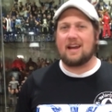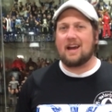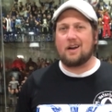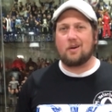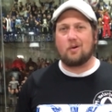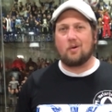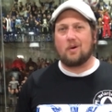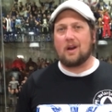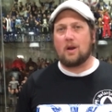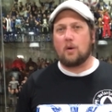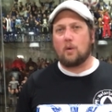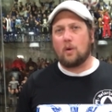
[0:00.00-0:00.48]
I
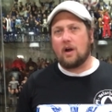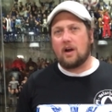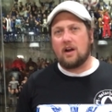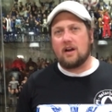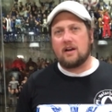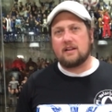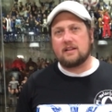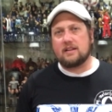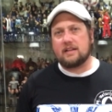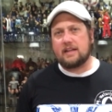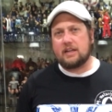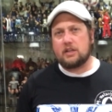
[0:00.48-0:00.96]
don't want to wear
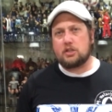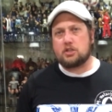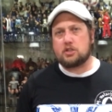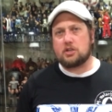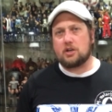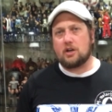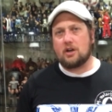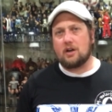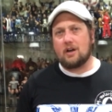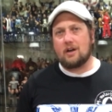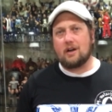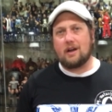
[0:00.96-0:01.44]
an Elite
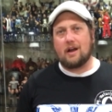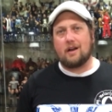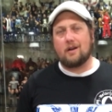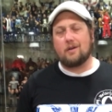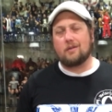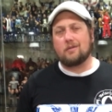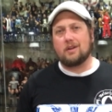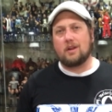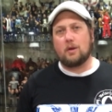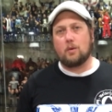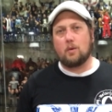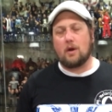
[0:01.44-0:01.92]
shirt. I
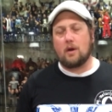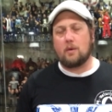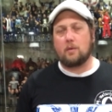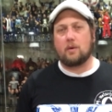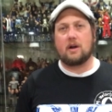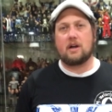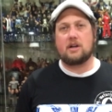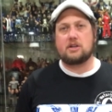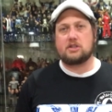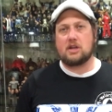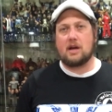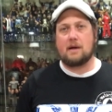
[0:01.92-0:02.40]
don't really want to
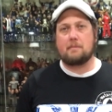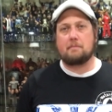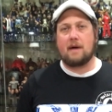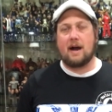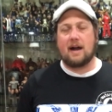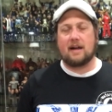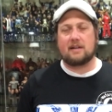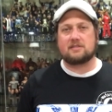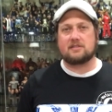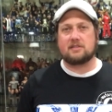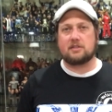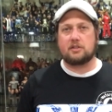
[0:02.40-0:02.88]
wear a Jon
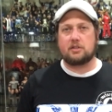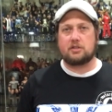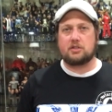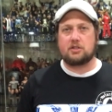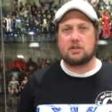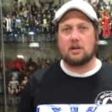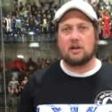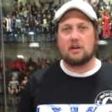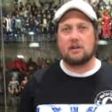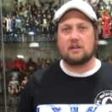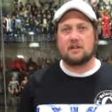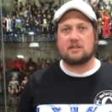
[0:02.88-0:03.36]
Moxley
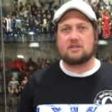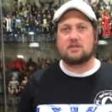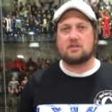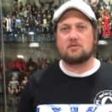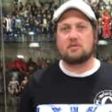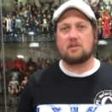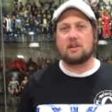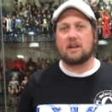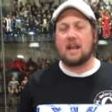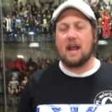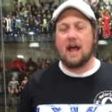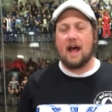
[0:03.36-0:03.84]
shirt. That's
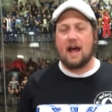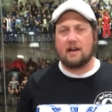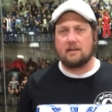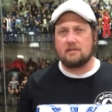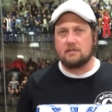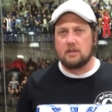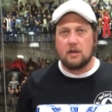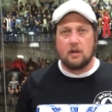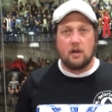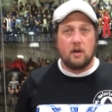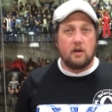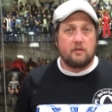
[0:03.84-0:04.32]
really not
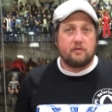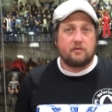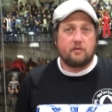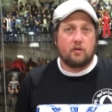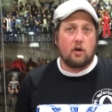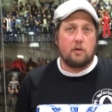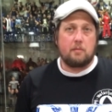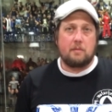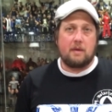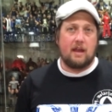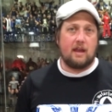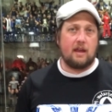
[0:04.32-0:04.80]

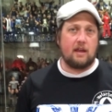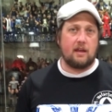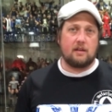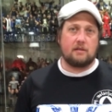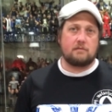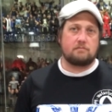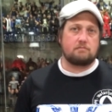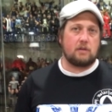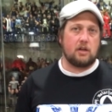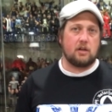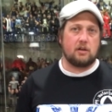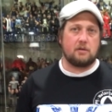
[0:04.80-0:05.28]
for me.
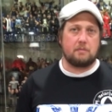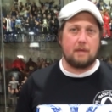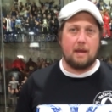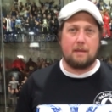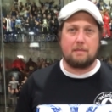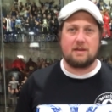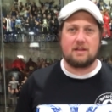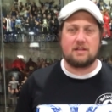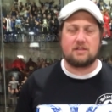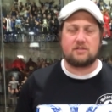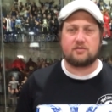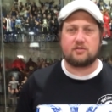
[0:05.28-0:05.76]
And, you know,
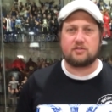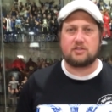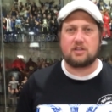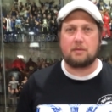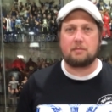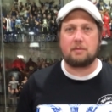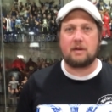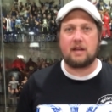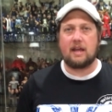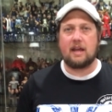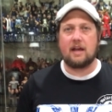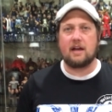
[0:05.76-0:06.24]
maybe it's for
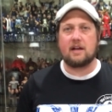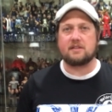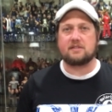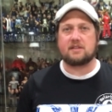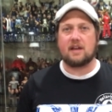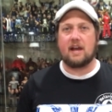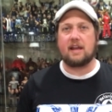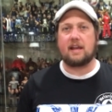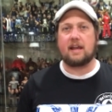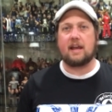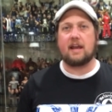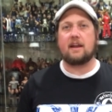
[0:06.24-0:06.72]
somebody else.
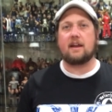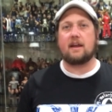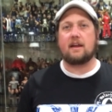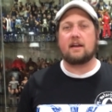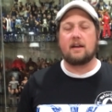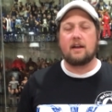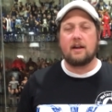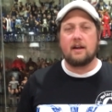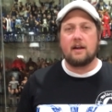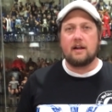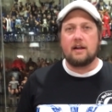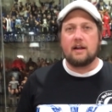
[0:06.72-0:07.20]
I get it.
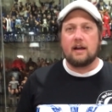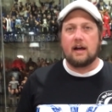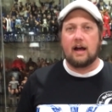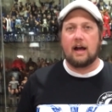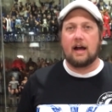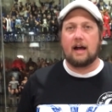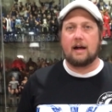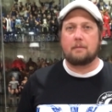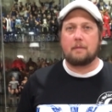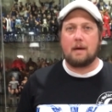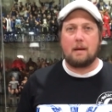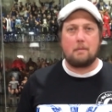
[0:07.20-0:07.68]

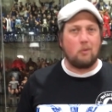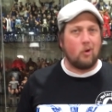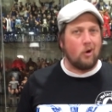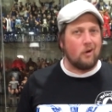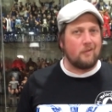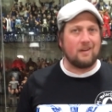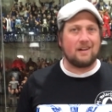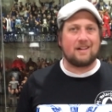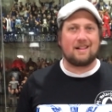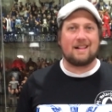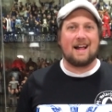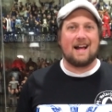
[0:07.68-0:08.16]
I'm more
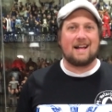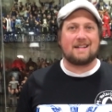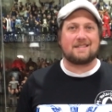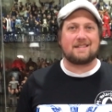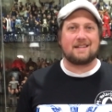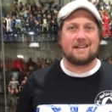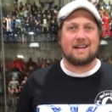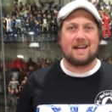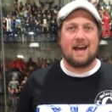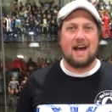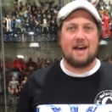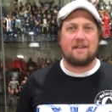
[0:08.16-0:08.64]
of a
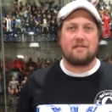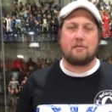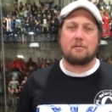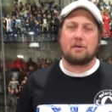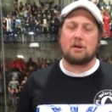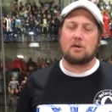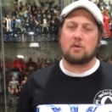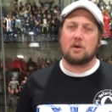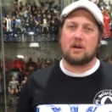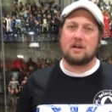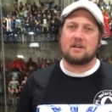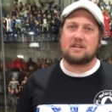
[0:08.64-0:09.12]
classic guy. If I'm going
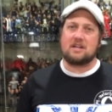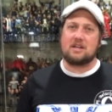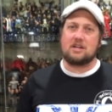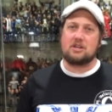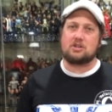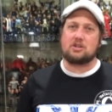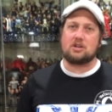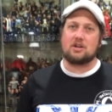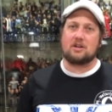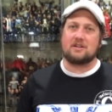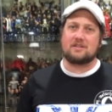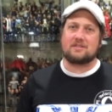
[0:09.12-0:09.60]
to wear a
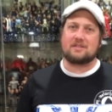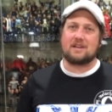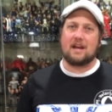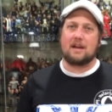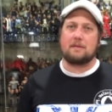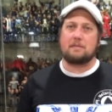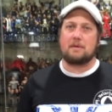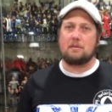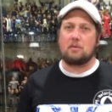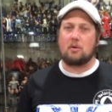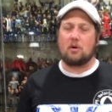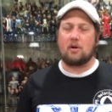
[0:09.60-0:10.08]
t-shirt, it's got
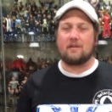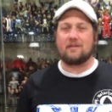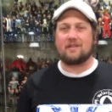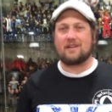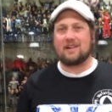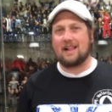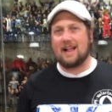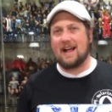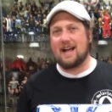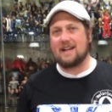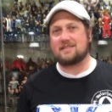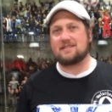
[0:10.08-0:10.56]
to be more of
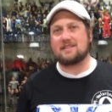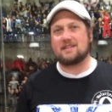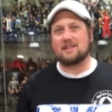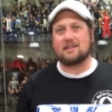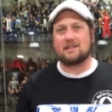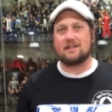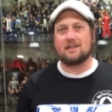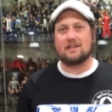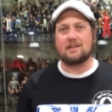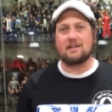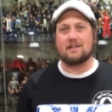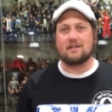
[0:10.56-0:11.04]

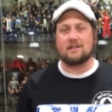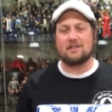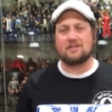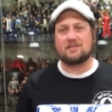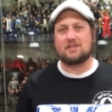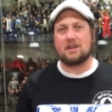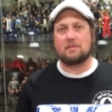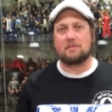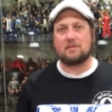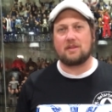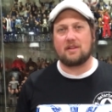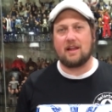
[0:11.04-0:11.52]
classic or
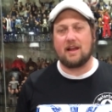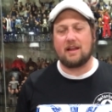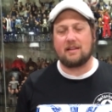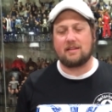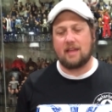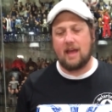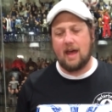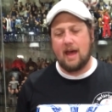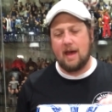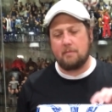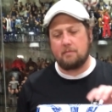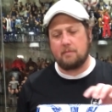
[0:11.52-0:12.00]
something like
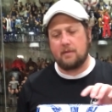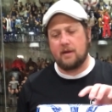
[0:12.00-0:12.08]
that.